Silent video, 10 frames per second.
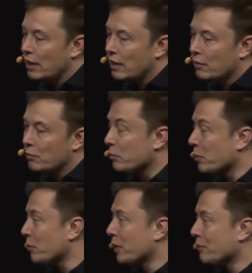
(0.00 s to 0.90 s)
uh, but,
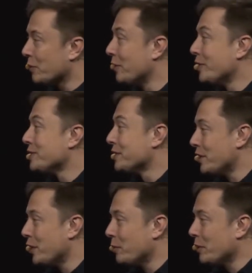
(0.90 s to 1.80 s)
but when, when there isn't a
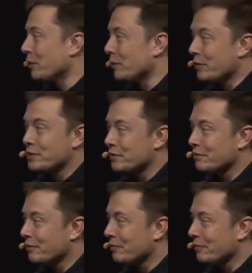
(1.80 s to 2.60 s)
steering wheel or there isn't,